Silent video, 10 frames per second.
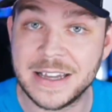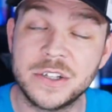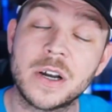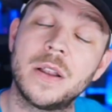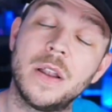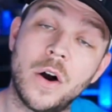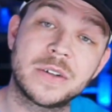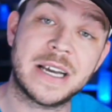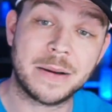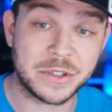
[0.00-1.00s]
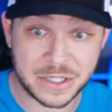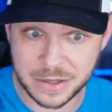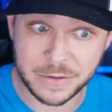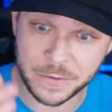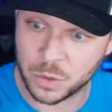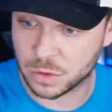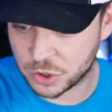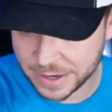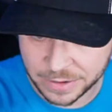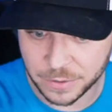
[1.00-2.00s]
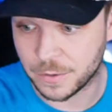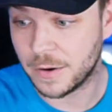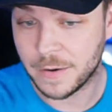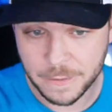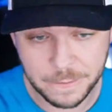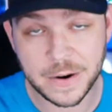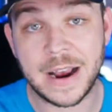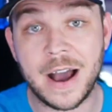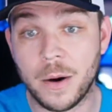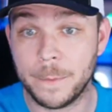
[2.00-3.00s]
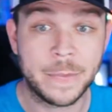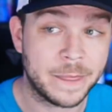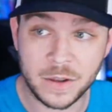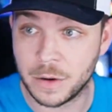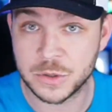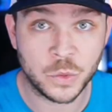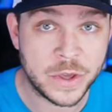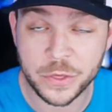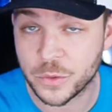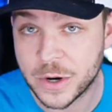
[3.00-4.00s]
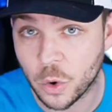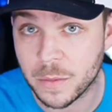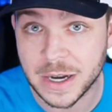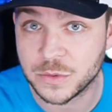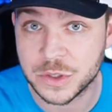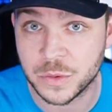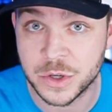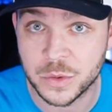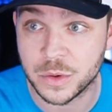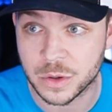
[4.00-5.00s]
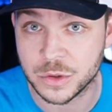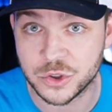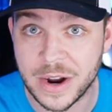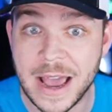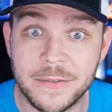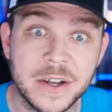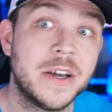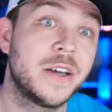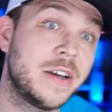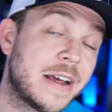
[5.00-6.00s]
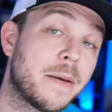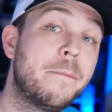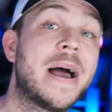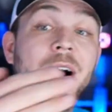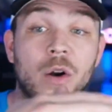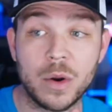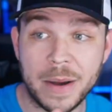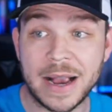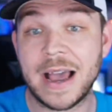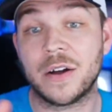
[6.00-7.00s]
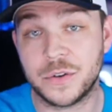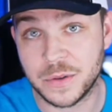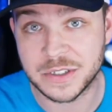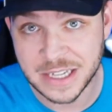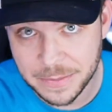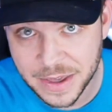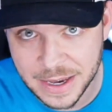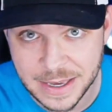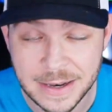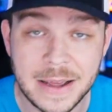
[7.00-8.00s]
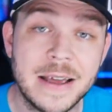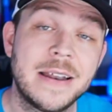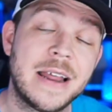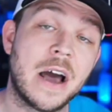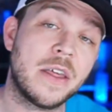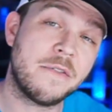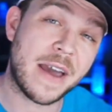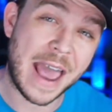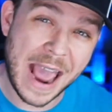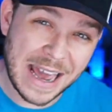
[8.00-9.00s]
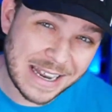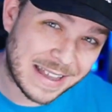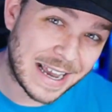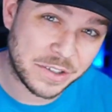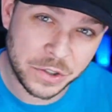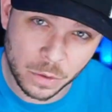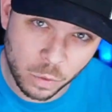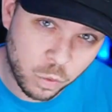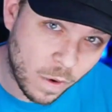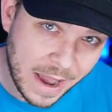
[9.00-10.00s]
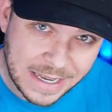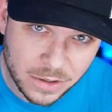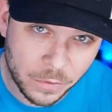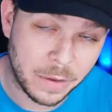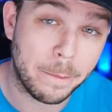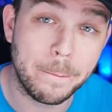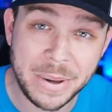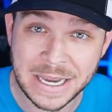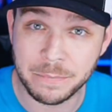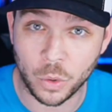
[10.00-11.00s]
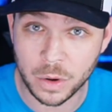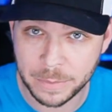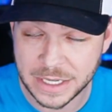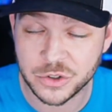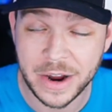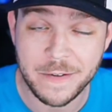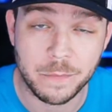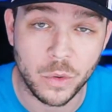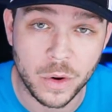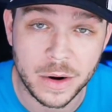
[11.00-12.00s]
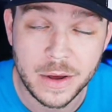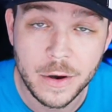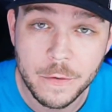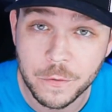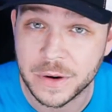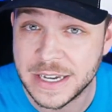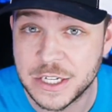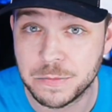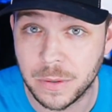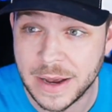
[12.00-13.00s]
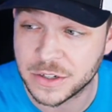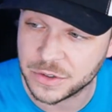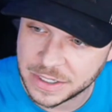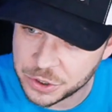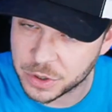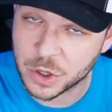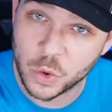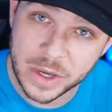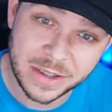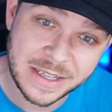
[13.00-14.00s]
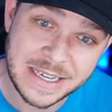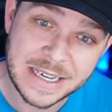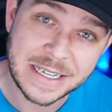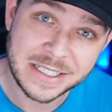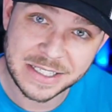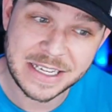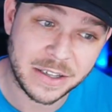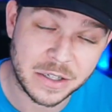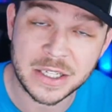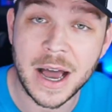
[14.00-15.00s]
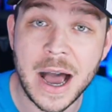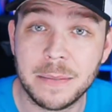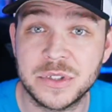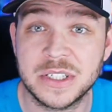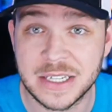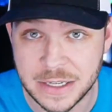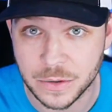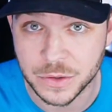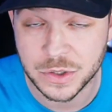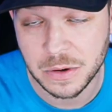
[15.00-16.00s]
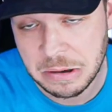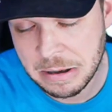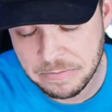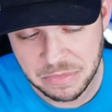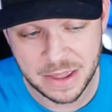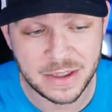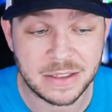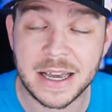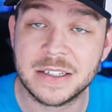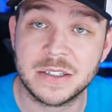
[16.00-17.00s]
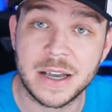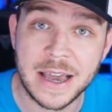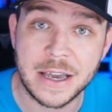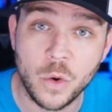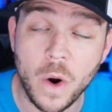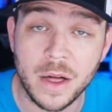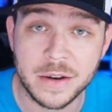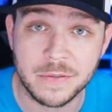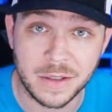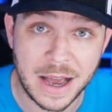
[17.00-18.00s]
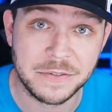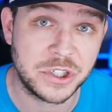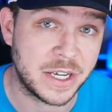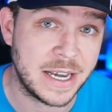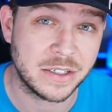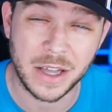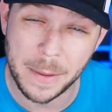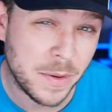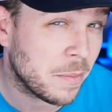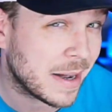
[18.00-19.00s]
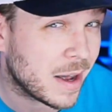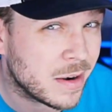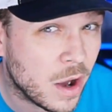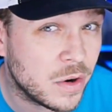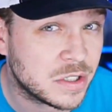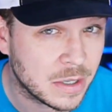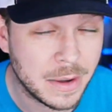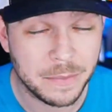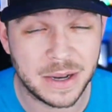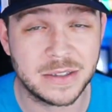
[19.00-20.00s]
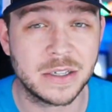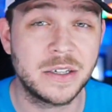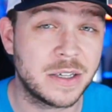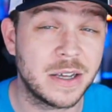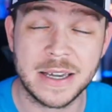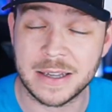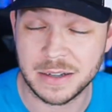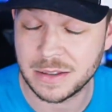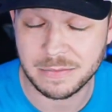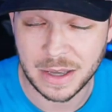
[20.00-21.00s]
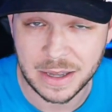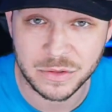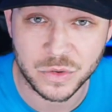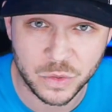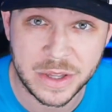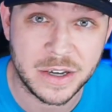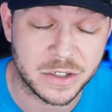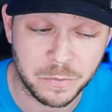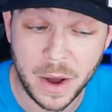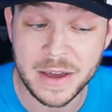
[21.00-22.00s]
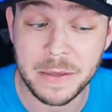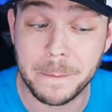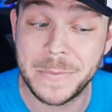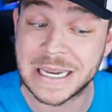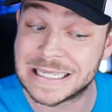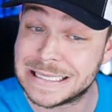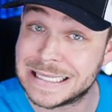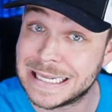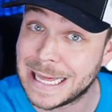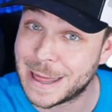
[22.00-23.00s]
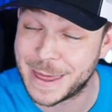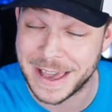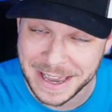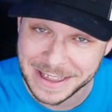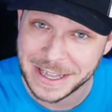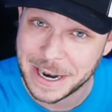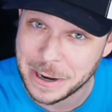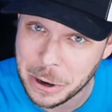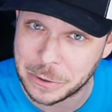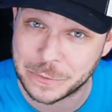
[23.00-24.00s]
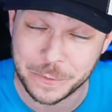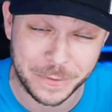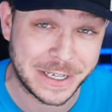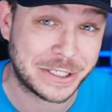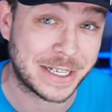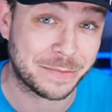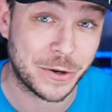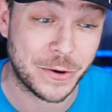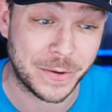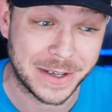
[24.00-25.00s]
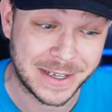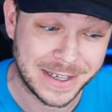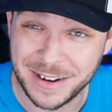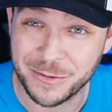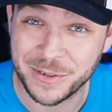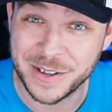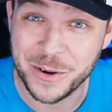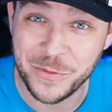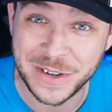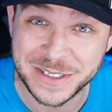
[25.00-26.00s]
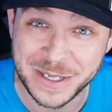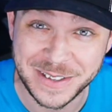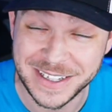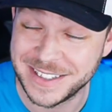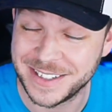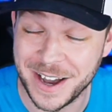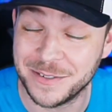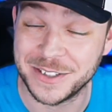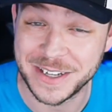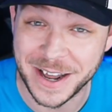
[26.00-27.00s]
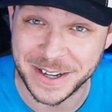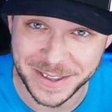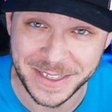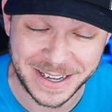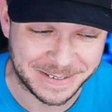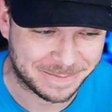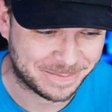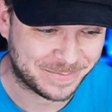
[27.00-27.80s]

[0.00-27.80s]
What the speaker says: It took a long time because then if you were trying to figure out, you know, between 3 quarterbacks, which one you were going to draft, you'd have to back all the way back out and do the same thing again. Now they've added that to the right on the big board, big draft board for each player so that you can quickly see their top skills. So I think that's a quality of life change. A lot of people might not notice, but it's good. Again, that was really good. It's probably the biggest thing that I noticed for franchise mode, and I don't really know if that's obviously not a good thing.